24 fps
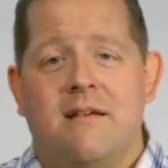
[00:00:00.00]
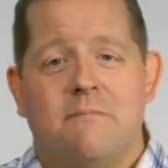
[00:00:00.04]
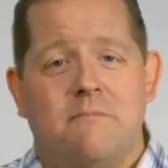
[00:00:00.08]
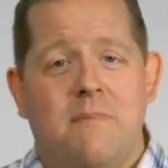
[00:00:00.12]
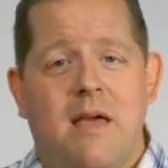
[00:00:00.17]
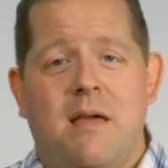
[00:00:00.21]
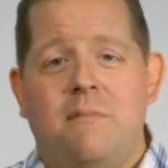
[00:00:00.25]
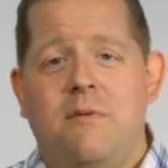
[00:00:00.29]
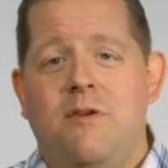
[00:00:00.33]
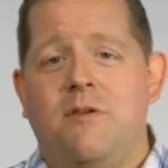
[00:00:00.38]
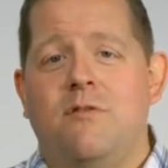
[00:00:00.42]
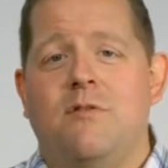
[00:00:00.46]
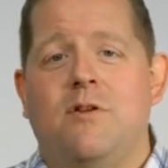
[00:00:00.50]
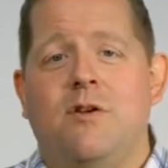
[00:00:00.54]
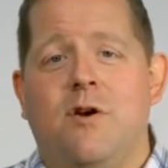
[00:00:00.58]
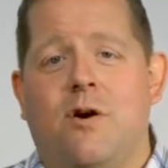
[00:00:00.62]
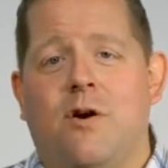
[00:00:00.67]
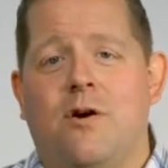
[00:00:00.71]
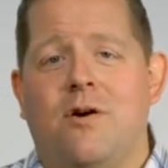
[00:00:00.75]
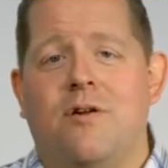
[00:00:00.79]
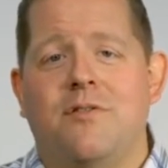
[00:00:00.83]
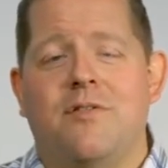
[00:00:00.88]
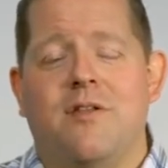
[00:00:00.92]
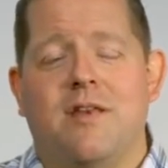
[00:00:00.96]
Maybe you'd
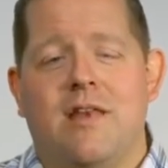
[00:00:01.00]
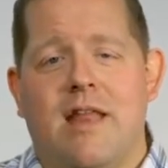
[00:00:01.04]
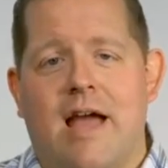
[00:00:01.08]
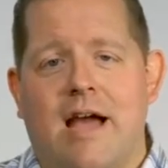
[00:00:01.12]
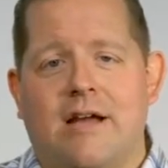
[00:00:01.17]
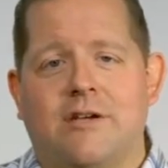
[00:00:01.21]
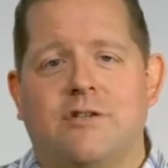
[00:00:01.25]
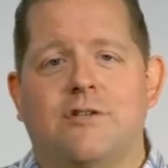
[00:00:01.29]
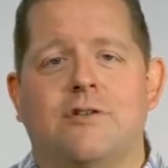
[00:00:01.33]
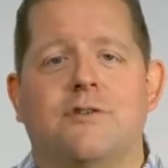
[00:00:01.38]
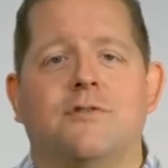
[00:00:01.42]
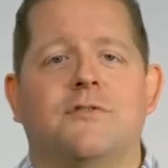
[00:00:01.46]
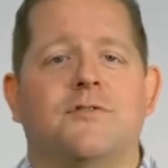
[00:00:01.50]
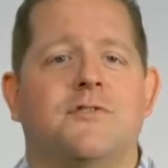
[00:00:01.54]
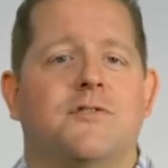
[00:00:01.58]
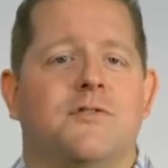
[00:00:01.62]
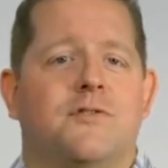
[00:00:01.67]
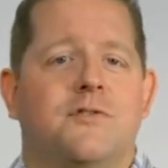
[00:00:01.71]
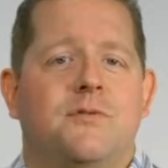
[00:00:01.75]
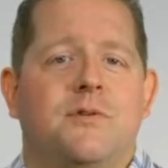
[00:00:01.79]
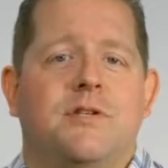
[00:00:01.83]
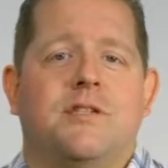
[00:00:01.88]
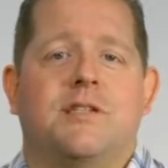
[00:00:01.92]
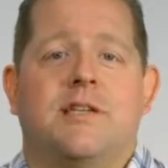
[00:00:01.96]
call the National
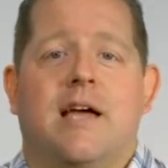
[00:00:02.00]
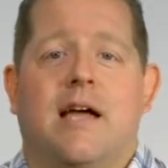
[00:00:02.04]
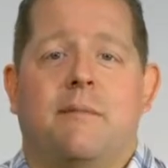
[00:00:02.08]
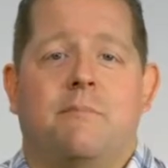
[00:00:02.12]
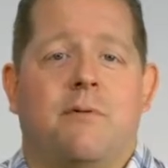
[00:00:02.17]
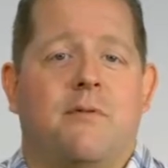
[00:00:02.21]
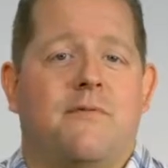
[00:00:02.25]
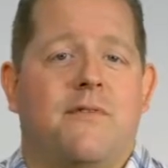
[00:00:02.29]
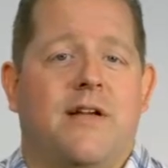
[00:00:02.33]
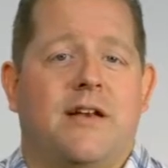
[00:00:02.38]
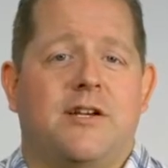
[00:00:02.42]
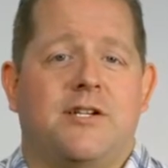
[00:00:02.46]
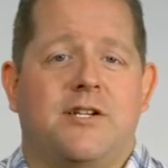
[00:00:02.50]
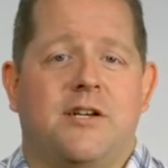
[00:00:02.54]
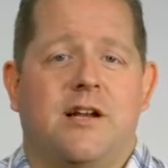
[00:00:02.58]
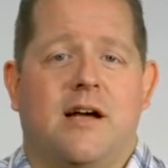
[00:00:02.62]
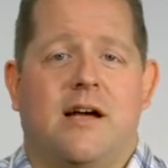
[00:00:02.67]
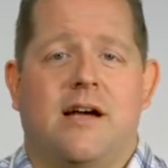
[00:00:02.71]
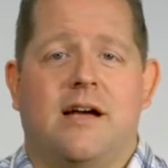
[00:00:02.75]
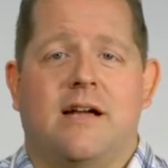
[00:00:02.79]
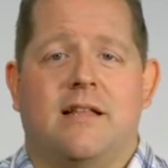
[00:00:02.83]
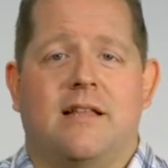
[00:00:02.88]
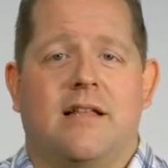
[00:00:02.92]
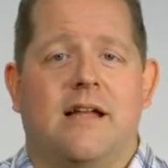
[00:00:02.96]
Suicide Prevention
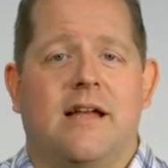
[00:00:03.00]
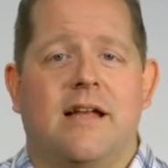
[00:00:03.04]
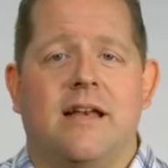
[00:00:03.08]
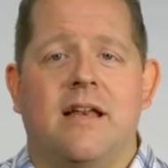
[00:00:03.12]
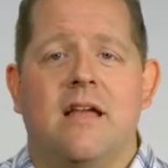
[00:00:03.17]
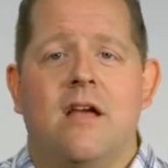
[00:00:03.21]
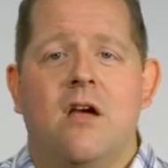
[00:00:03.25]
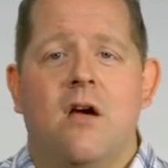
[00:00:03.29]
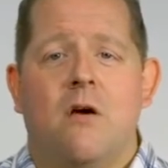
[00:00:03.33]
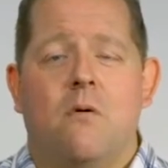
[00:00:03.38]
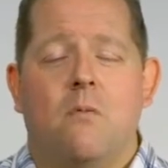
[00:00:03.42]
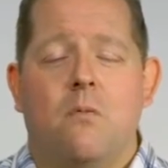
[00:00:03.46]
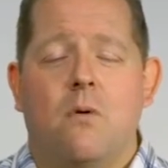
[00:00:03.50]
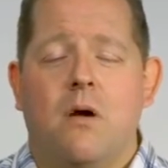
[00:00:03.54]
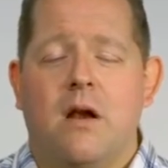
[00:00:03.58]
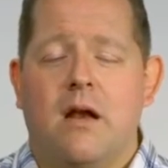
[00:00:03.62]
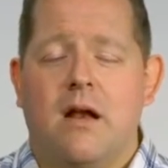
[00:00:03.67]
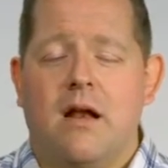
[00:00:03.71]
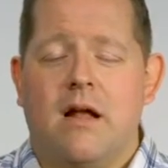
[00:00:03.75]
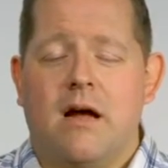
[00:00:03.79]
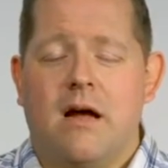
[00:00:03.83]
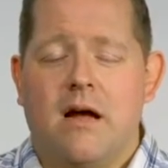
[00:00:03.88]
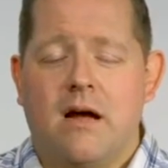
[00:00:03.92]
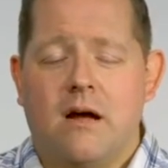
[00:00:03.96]
Hotline. What
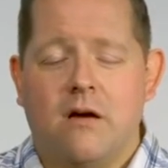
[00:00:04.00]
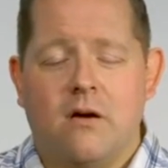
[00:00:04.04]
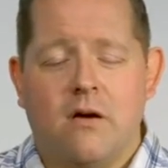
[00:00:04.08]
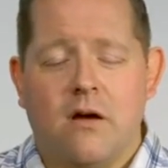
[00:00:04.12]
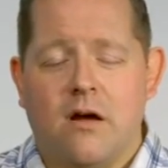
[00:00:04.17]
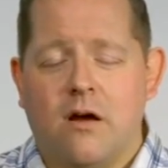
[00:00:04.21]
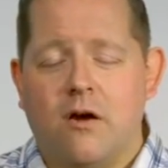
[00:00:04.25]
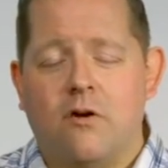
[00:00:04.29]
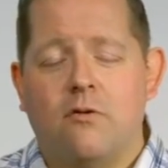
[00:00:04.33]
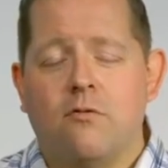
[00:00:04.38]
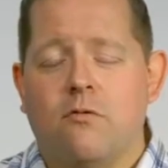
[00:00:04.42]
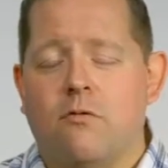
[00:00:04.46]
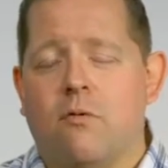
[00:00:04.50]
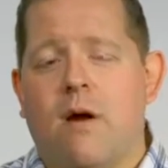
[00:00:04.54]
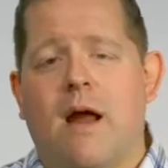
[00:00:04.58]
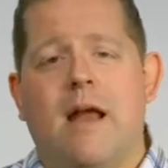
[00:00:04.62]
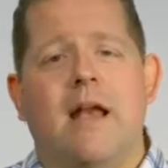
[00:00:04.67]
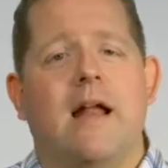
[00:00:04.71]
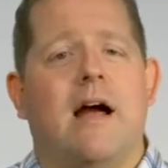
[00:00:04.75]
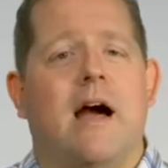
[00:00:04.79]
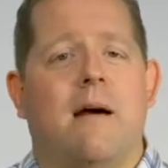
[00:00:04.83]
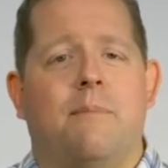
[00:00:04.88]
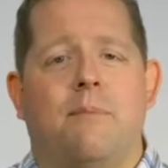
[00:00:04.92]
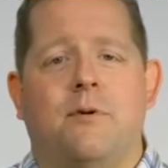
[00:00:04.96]
a
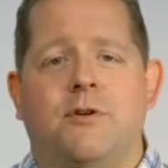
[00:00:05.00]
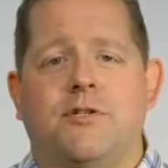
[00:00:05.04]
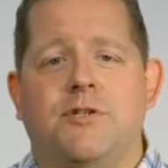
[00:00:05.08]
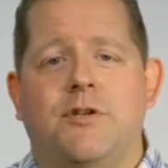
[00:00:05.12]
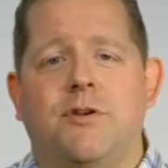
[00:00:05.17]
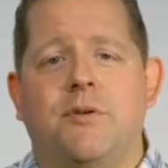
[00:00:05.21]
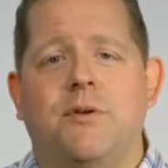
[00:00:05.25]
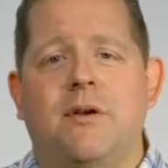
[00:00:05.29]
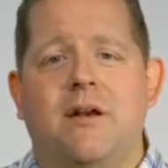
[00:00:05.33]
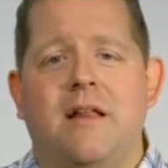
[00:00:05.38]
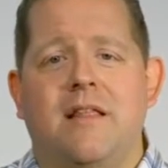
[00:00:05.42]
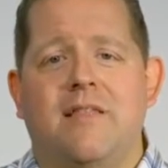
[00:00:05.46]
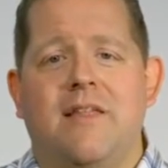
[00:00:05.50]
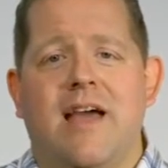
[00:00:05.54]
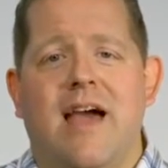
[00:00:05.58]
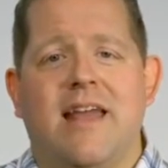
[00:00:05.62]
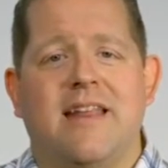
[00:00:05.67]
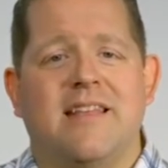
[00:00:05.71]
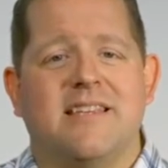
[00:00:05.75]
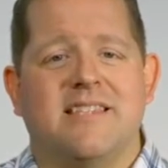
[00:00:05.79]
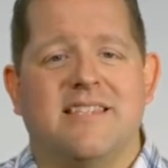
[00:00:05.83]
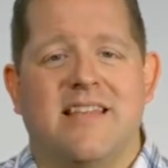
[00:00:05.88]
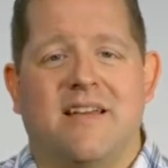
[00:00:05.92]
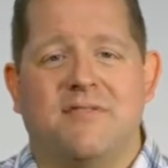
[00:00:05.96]
great opportunity
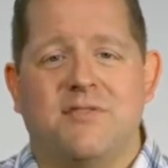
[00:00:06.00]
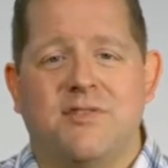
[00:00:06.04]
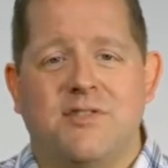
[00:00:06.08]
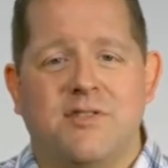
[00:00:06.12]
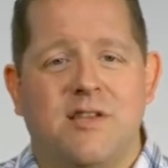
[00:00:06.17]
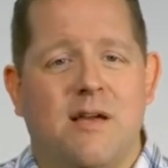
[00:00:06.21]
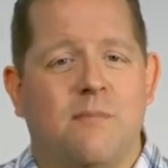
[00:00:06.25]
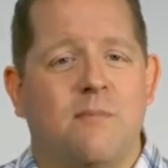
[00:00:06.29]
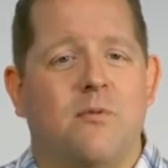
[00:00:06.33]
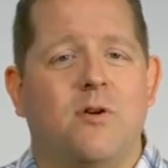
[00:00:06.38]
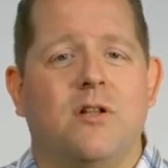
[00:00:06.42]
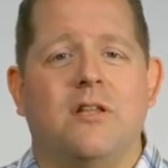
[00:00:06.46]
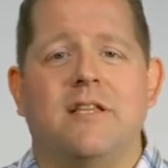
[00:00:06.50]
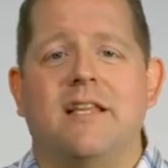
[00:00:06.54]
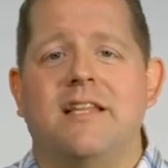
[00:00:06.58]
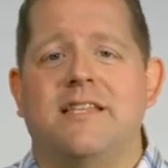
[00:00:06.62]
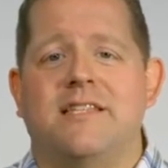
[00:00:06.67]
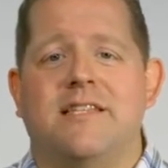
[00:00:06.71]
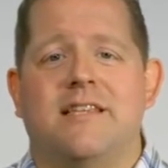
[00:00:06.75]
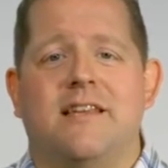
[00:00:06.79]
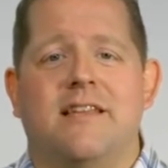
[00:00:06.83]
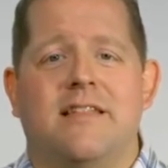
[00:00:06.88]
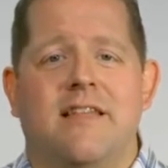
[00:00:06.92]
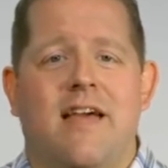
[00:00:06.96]
that is to have someone
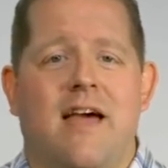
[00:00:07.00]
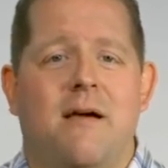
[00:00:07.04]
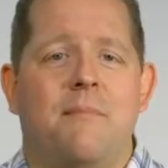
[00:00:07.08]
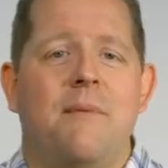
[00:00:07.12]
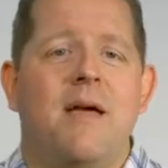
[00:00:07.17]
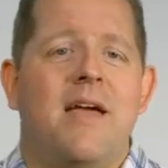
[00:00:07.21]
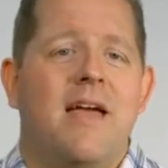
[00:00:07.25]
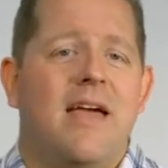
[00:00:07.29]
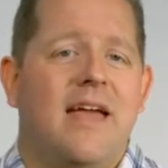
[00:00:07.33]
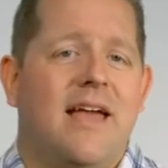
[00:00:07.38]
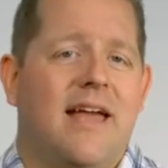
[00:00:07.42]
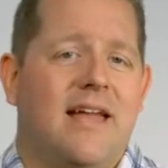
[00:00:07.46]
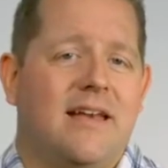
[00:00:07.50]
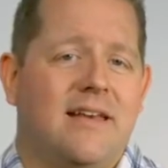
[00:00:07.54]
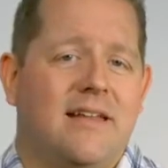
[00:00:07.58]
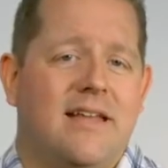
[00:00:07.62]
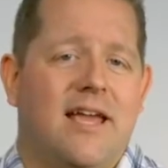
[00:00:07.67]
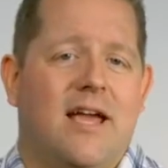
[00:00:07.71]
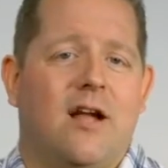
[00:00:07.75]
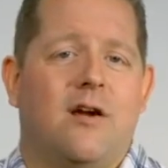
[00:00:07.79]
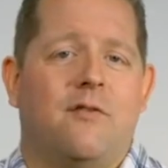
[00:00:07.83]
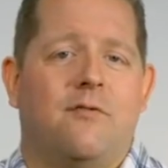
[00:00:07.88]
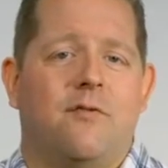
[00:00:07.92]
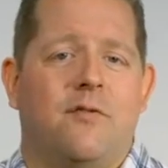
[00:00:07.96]
listen to them and
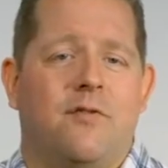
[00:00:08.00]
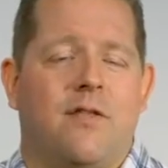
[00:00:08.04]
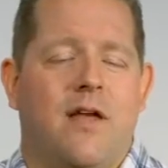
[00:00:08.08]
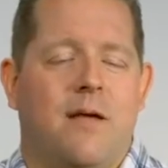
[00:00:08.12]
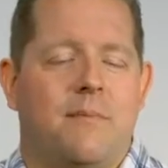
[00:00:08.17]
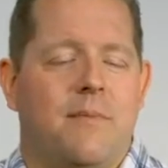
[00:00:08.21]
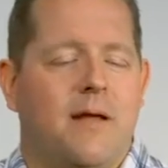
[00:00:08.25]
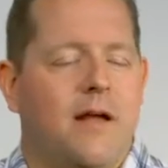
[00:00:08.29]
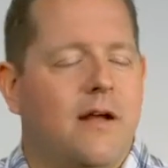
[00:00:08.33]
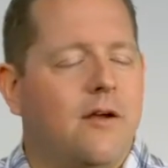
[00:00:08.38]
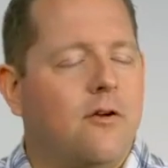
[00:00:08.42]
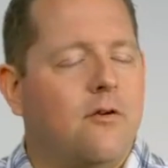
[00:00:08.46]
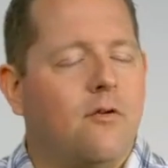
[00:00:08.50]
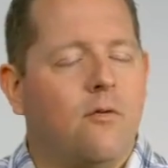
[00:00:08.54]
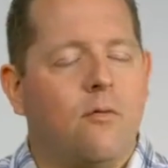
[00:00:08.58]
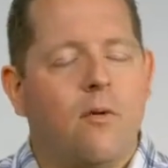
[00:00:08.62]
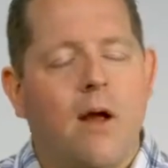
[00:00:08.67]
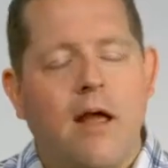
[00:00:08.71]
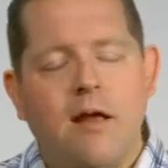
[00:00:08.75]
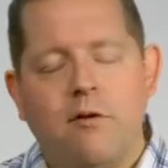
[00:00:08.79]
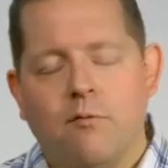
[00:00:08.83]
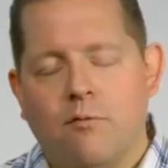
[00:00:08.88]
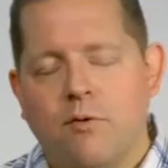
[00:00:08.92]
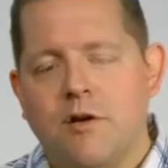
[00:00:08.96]
care for them. A
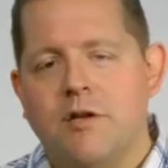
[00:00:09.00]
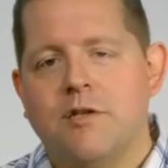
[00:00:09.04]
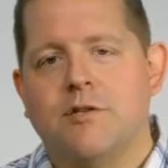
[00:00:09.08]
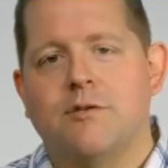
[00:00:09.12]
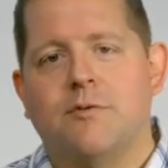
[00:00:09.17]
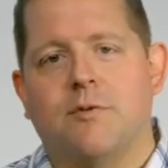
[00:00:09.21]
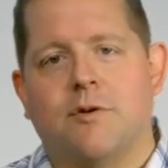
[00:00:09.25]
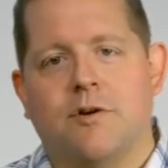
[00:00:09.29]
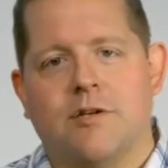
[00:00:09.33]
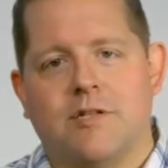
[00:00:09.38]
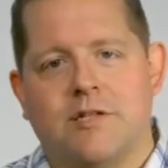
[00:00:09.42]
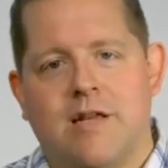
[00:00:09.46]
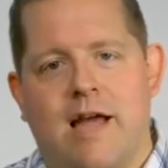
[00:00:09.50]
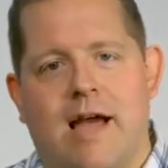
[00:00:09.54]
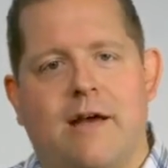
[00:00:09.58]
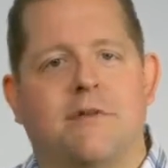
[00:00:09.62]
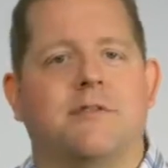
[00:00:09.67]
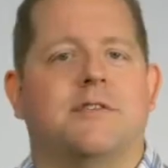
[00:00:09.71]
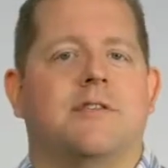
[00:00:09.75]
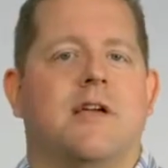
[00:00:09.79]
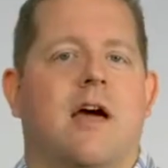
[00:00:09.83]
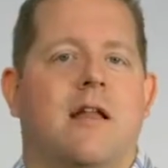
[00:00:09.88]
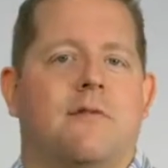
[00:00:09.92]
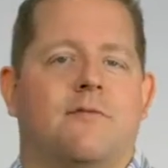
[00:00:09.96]
great resource
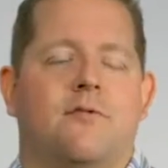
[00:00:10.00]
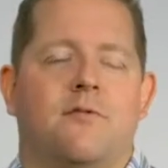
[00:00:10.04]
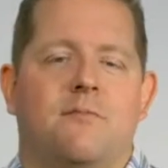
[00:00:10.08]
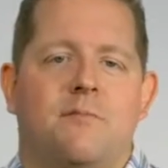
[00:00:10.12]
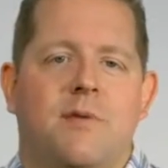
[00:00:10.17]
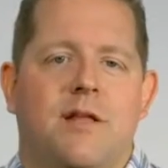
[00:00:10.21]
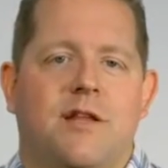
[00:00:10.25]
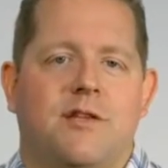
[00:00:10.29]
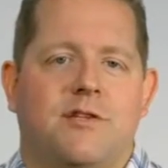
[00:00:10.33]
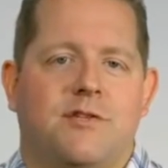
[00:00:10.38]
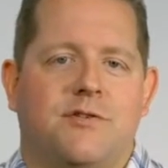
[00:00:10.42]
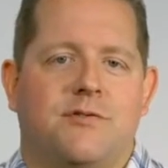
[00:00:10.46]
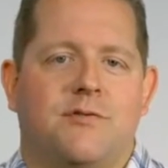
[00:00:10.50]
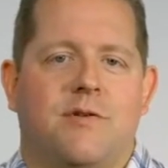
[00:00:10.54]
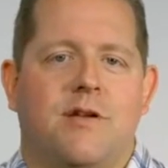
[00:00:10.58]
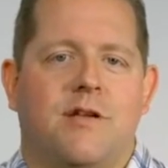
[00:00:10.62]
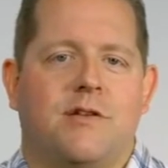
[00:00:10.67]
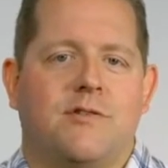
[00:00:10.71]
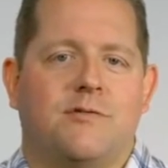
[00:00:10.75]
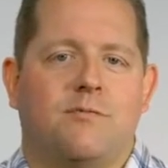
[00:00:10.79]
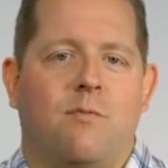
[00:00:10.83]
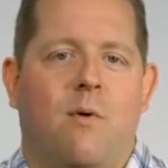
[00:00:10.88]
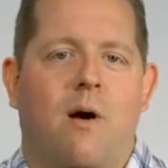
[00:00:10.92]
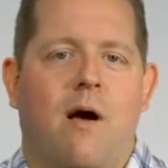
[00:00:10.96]
outside of your
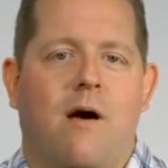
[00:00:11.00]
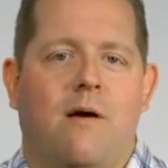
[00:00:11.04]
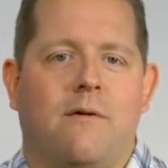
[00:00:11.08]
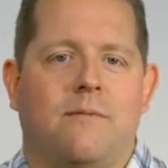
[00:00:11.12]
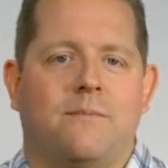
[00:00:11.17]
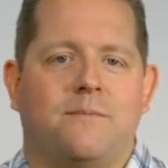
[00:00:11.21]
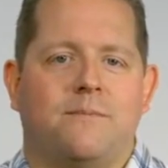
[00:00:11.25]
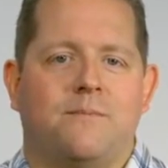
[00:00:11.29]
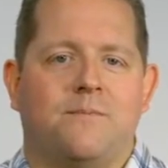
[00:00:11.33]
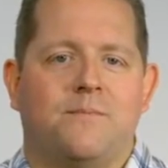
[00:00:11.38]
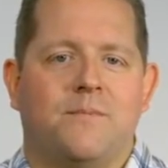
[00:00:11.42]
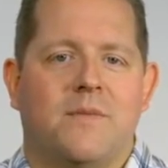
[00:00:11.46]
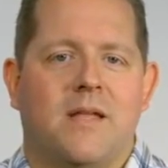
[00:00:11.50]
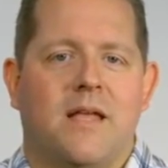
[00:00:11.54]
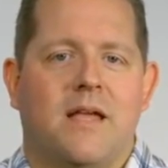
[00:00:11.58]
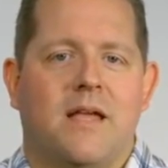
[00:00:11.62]
ministry as well.